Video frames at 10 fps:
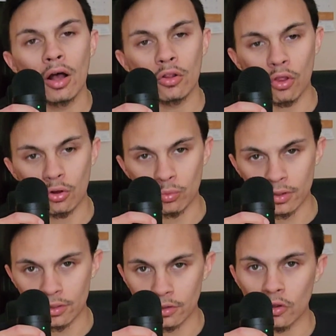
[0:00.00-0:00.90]
along
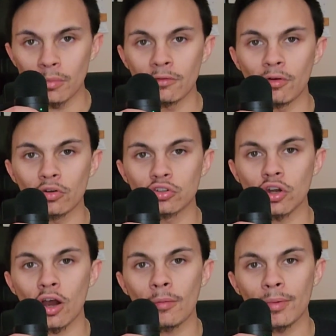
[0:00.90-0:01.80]
with Adobe
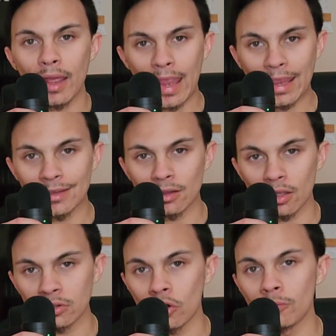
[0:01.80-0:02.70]
Photoshop and
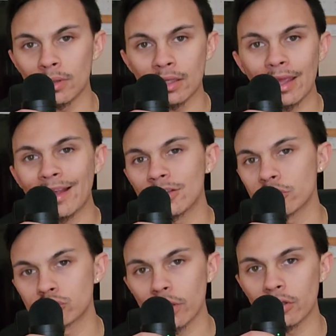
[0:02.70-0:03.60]
Adobe
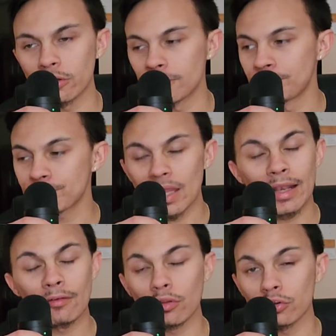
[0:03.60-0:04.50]
Illustrator.
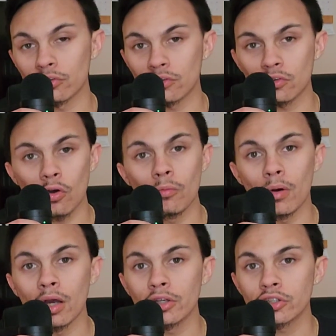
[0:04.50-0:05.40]
And I've learned so
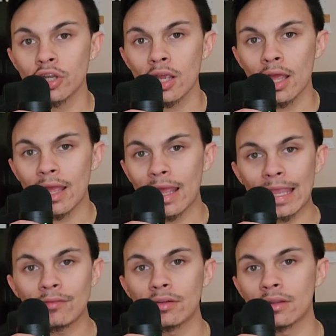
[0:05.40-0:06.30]
much,
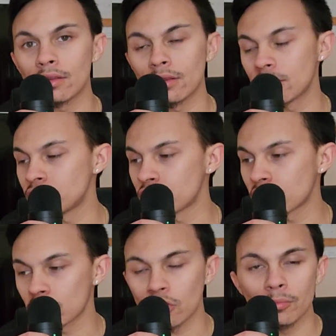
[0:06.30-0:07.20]
even
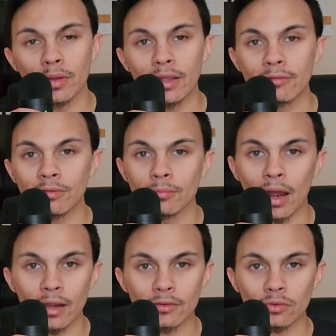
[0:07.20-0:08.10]
just a little bit from
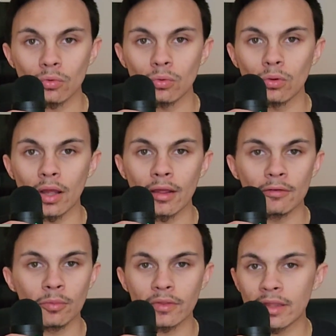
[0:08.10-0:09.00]
high school
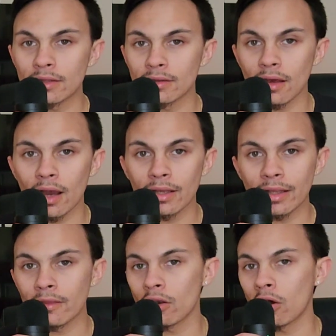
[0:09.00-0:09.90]
with InDesign,
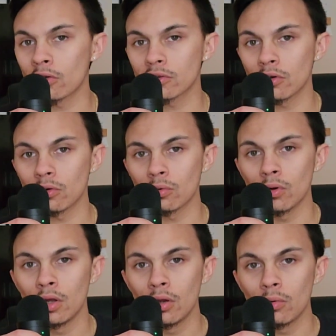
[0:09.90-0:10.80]
and then also
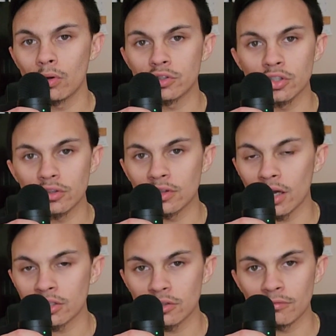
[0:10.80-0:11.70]
with just a
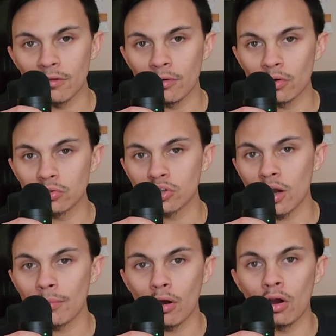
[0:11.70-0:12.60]
touch of
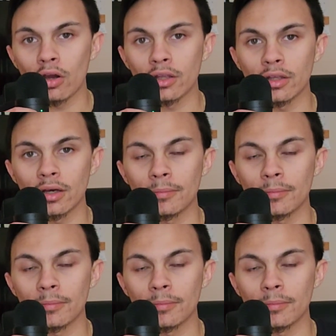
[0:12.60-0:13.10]
Photoshop on